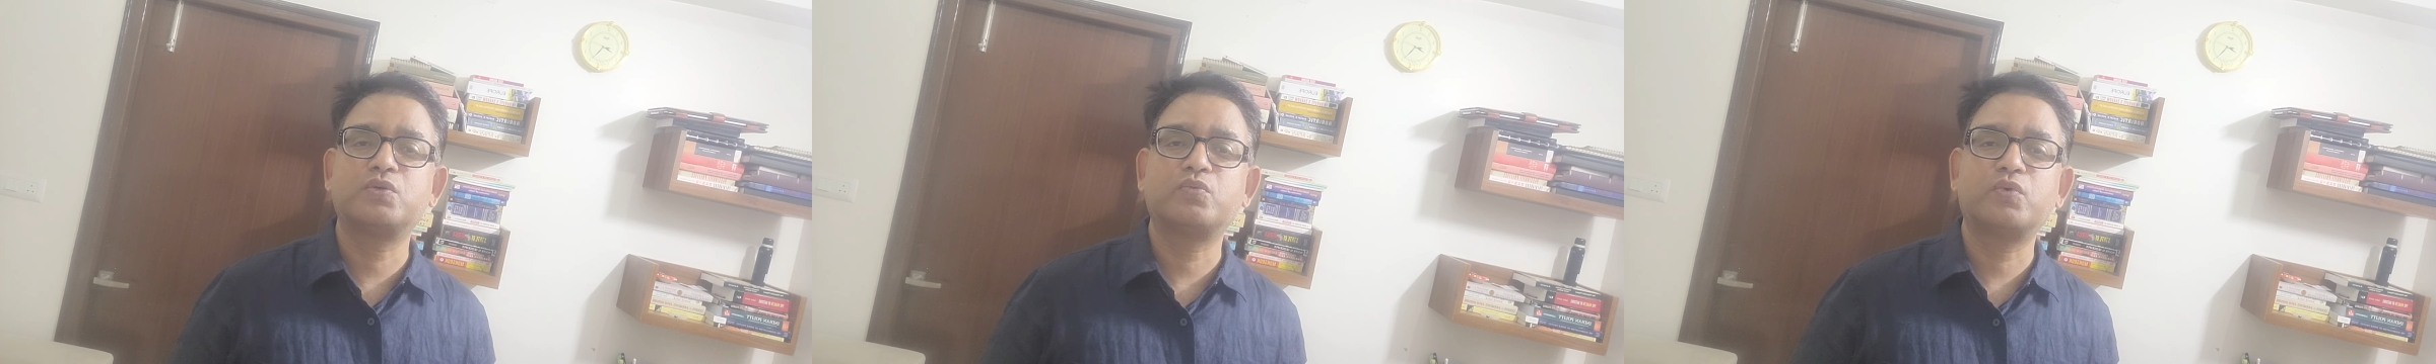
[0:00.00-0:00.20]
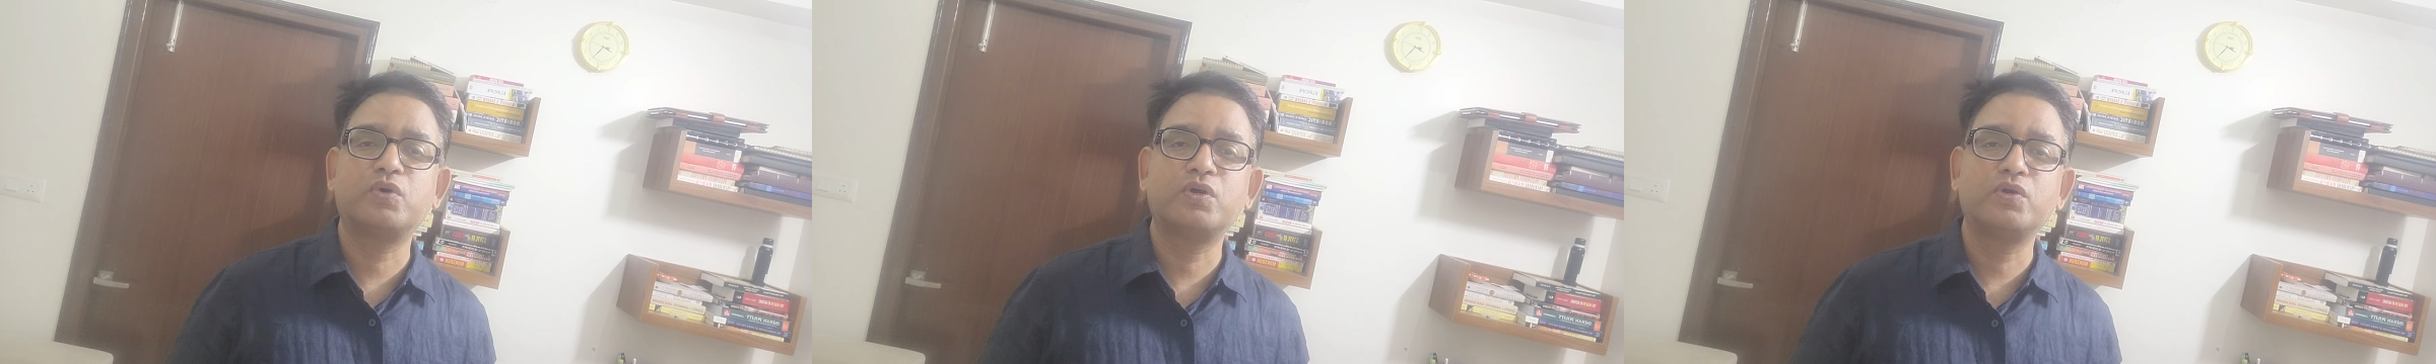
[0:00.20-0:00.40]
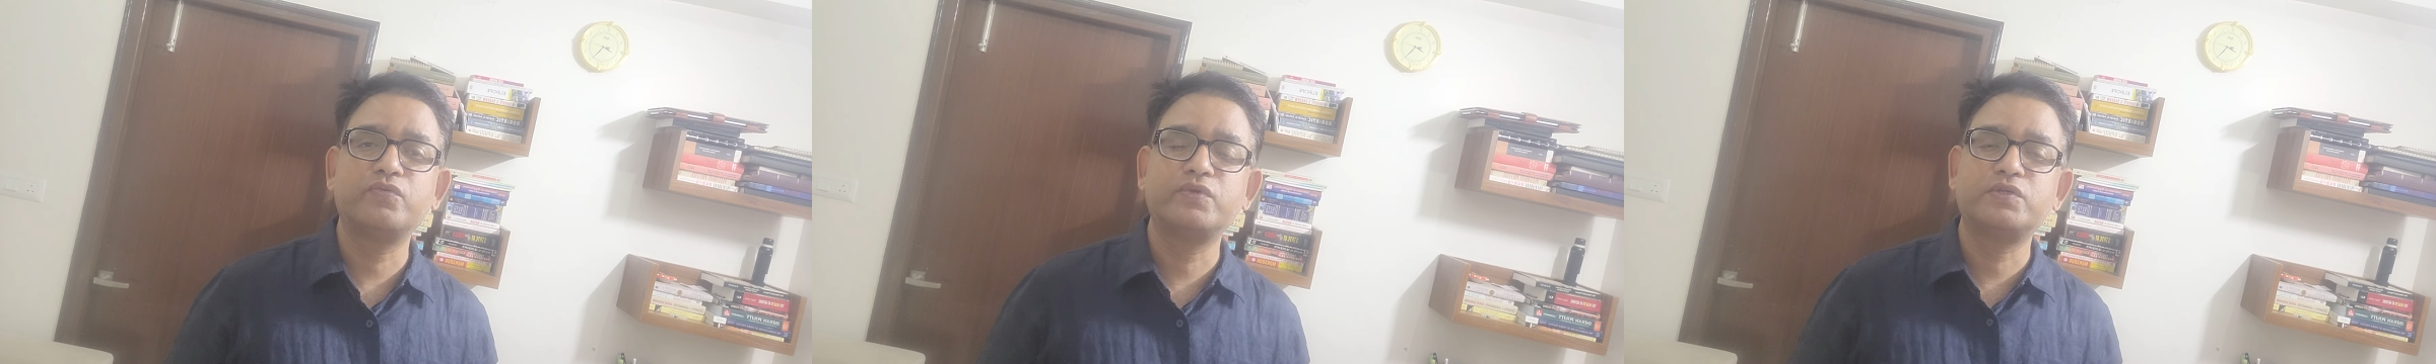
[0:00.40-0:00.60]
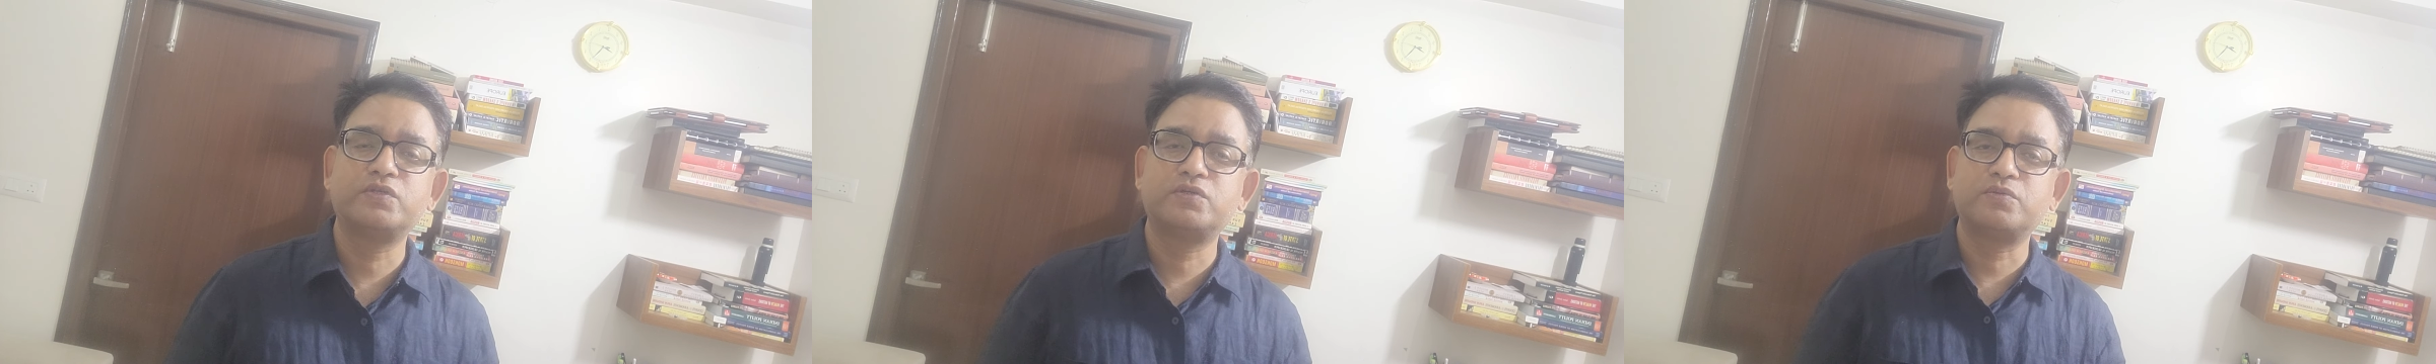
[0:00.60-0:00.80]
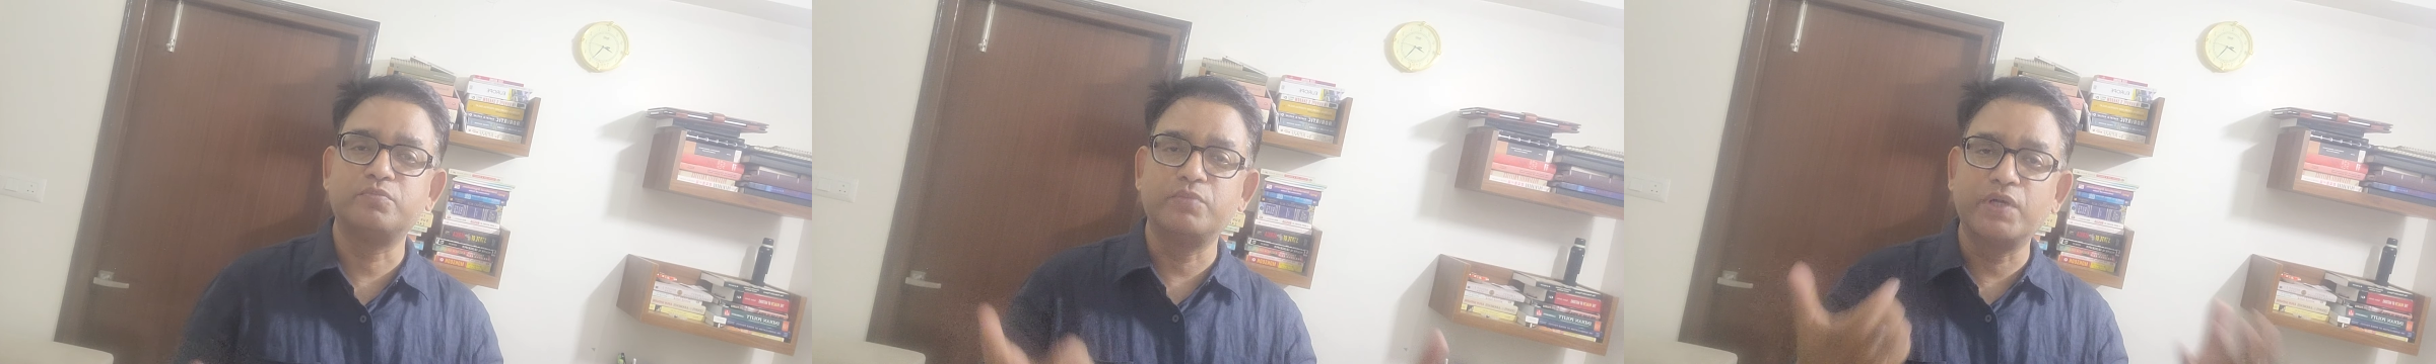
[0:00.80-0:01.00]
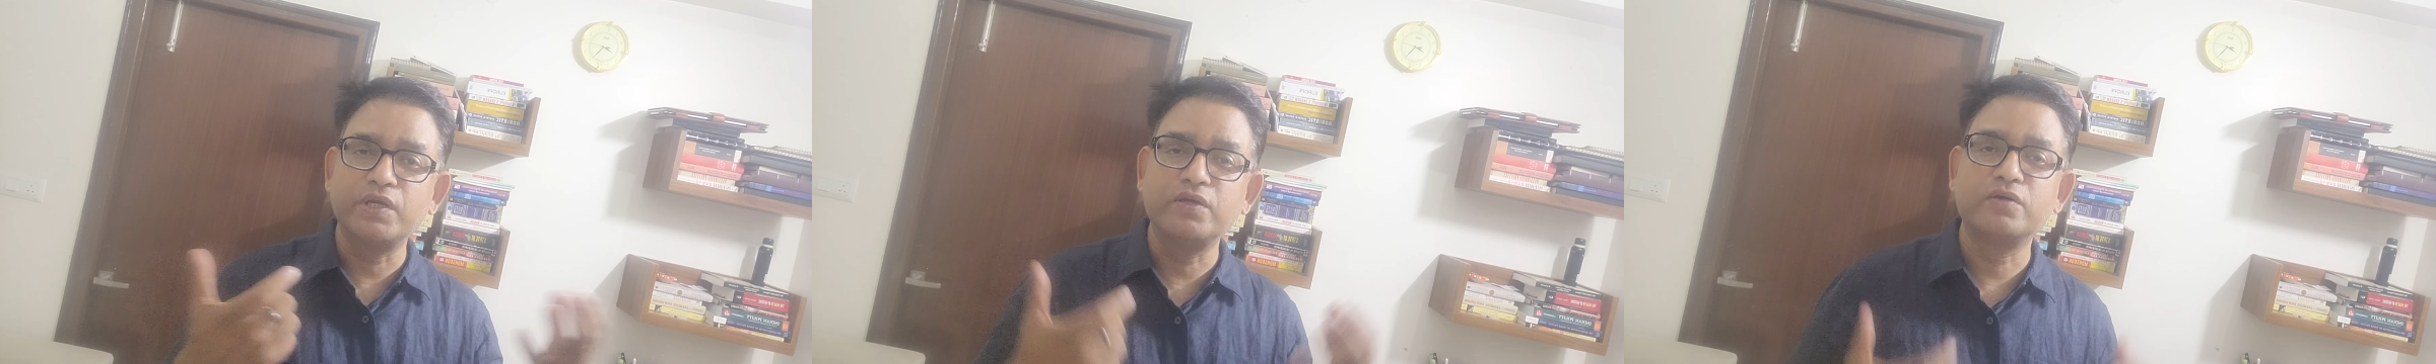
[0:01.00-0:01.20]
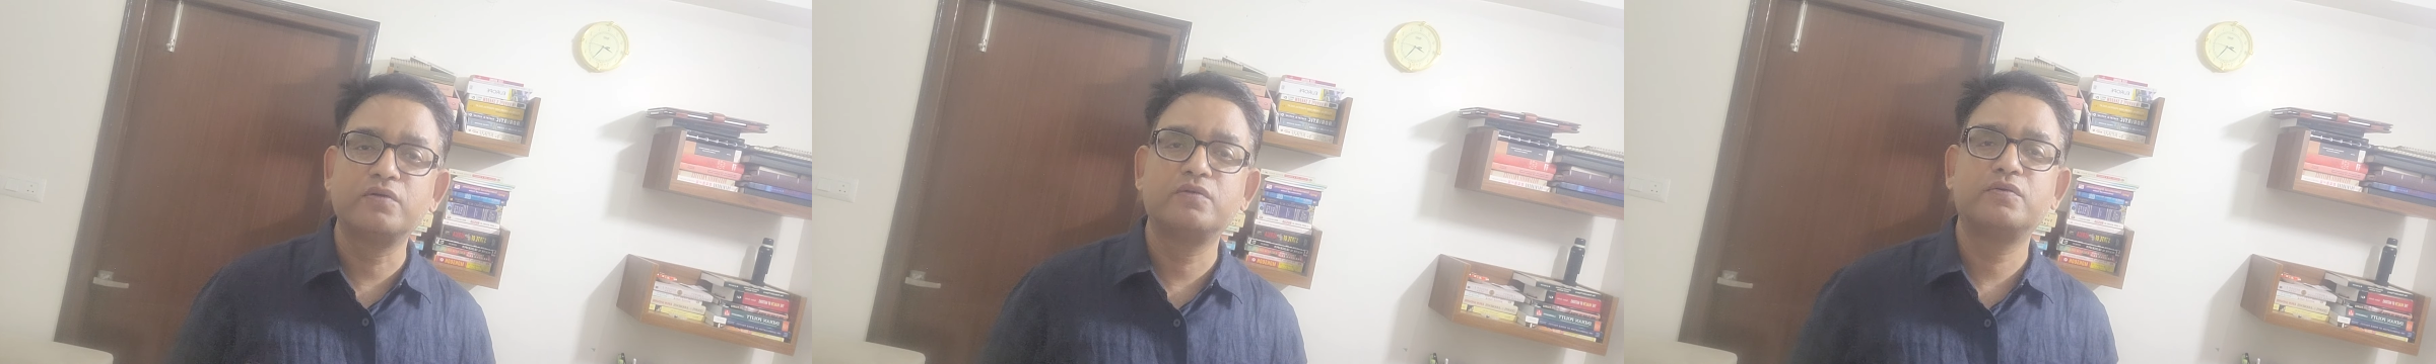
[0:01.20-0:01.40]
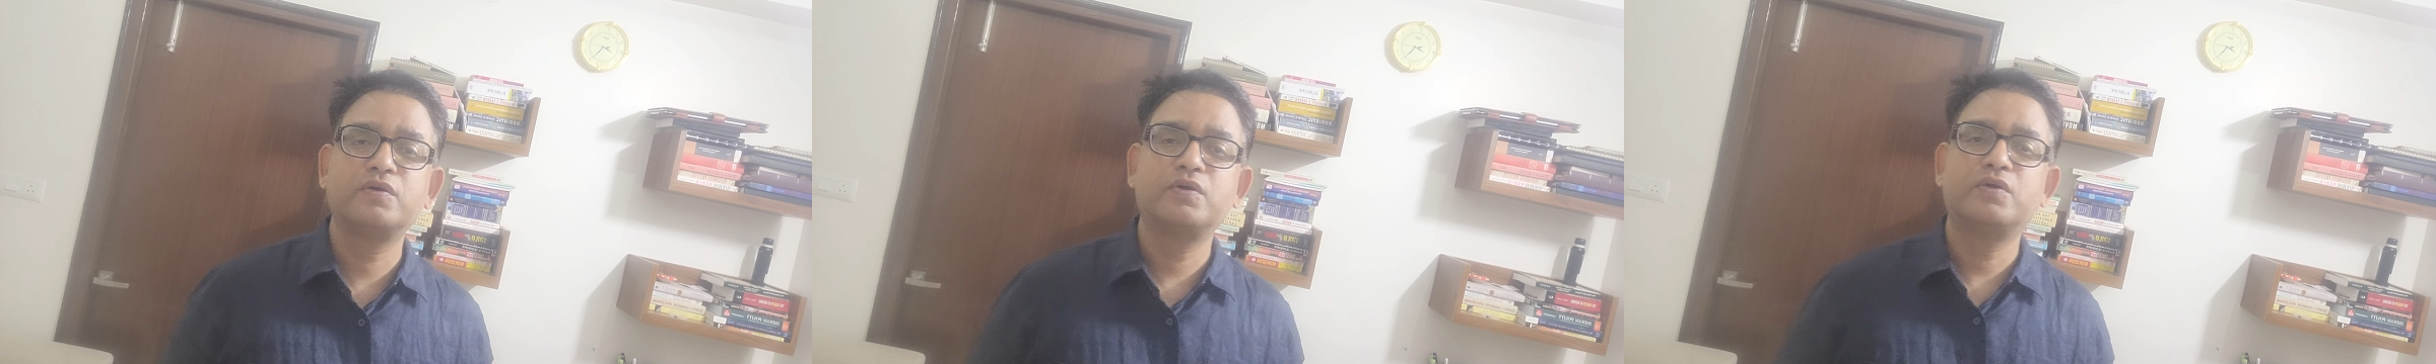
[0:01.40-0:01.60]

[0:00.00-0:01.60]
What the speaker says: world which bring